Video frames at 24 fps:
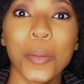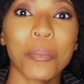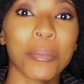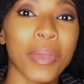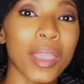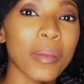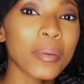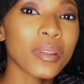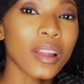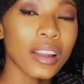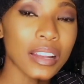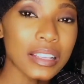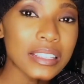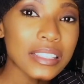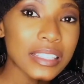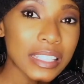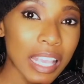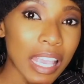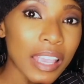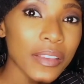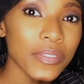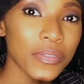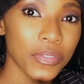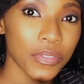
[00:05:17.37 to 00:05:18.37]
Maybe not a
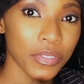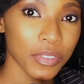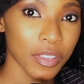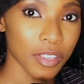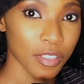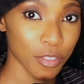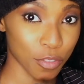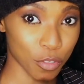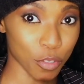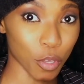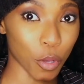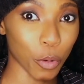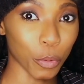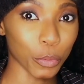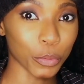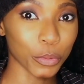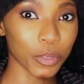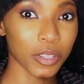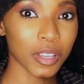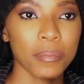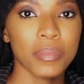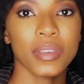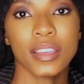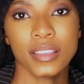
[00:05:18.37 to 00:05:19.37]
safe
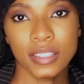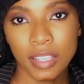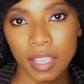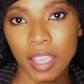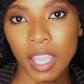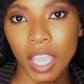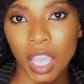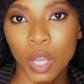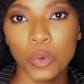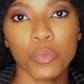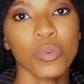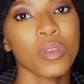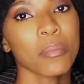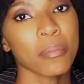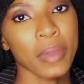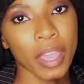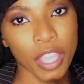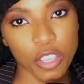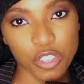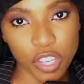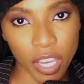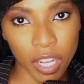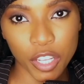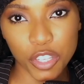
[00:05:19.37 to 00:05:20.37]
zone, because again, we
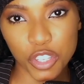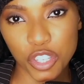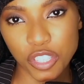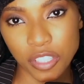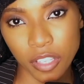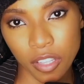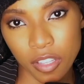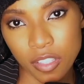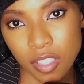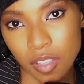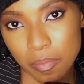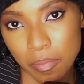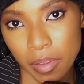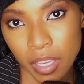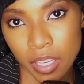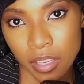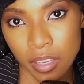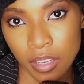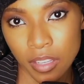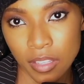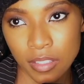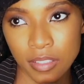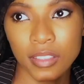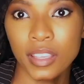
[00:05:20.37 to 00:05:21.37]
may challenge each other's
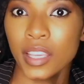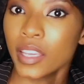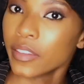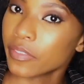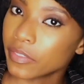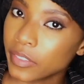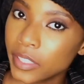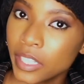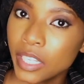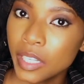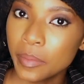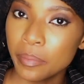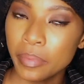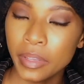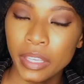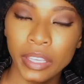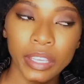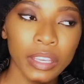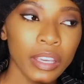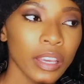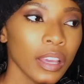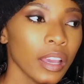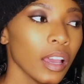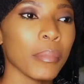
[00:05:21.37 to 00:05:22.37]
opinions if need
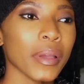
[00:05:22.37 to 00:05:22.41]
be,